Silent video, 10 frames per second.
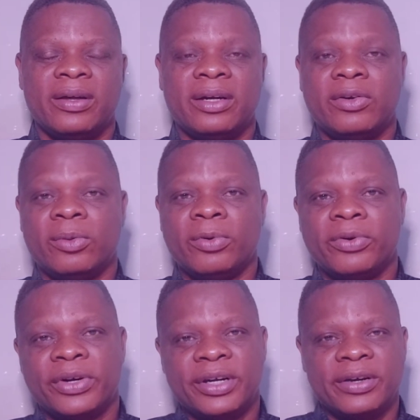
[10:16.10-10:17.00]
Renault
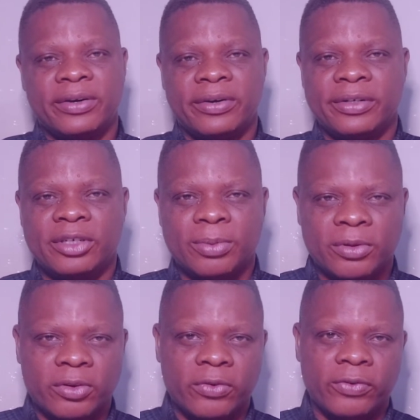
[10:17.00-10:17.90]
Mokri or in
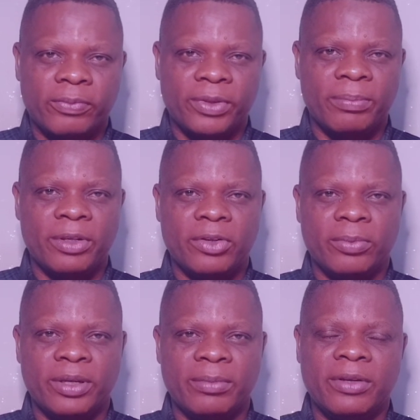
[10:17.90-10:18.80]
support of
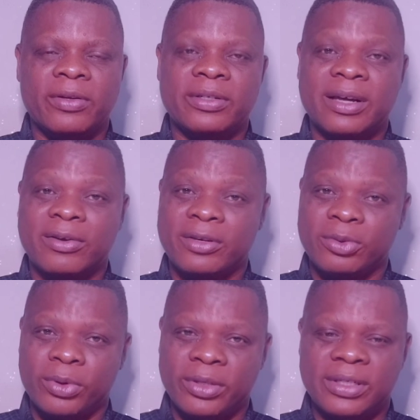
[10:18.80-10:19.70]
P2B? Because according
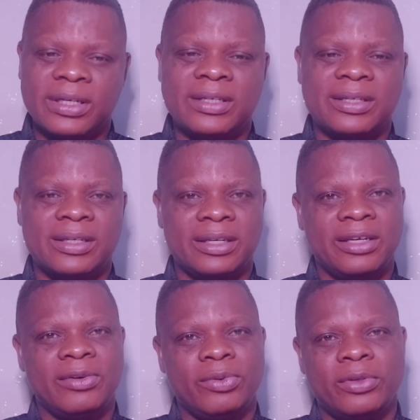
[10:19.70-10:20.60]
to what he said,
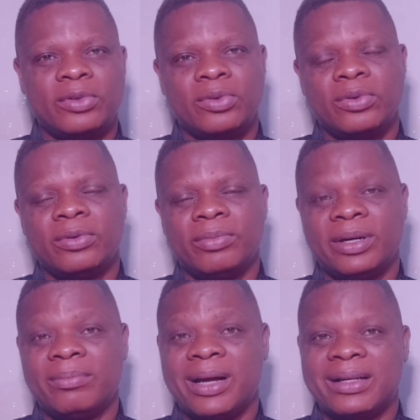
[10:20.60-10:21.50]
he wants to
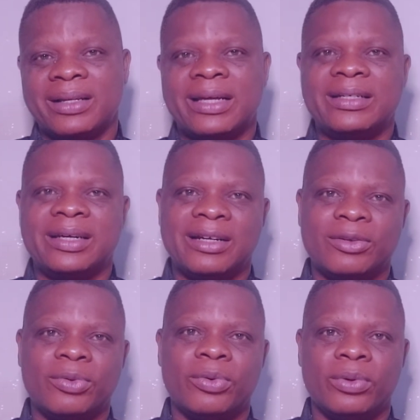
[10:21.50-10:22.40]
bring back Nigeria
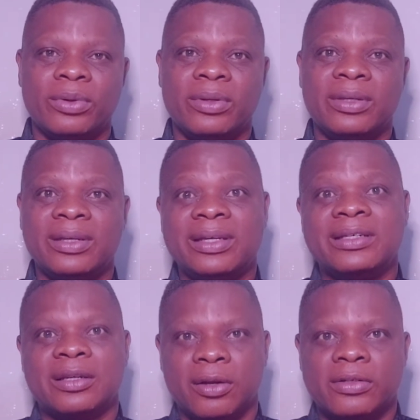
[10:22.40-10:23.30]
to
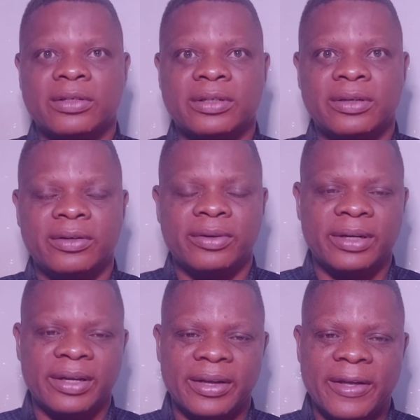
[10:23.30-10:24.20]
its lost
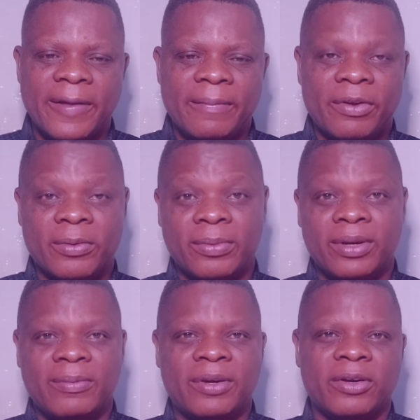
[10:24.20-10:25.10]
glory. Because
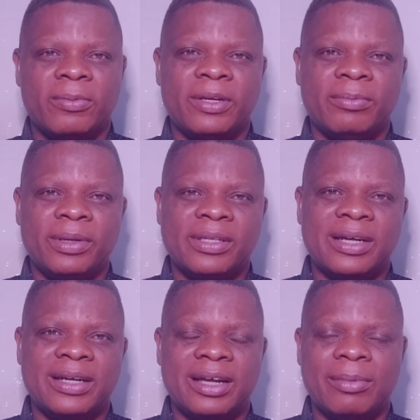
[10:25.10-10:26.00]
people have been complaining
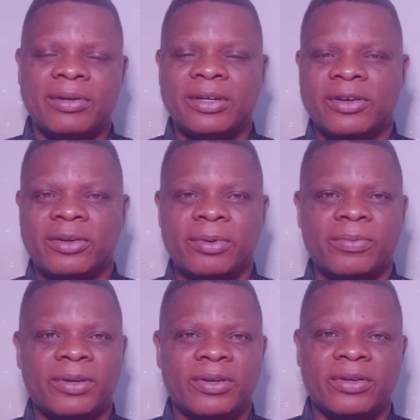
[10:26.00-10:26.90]
bitterly about the economy
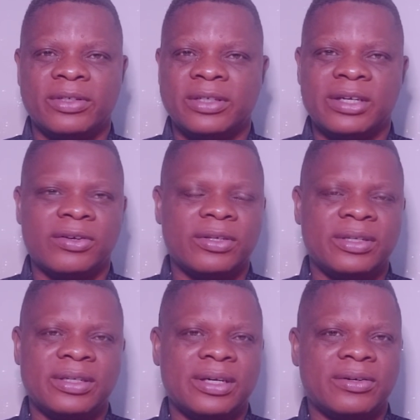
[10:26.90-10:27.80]
of the country,
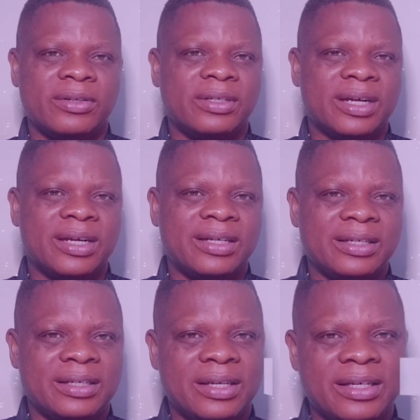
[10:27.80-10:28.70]
securities, and all the challenges
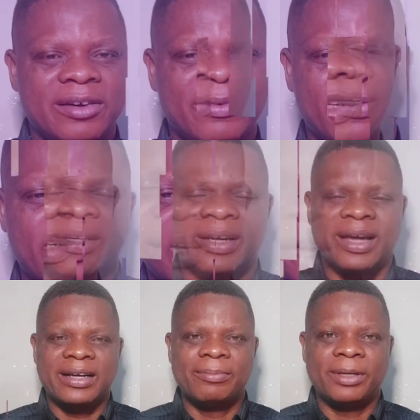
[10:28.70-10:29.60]
Nigeria will be facing. Regarding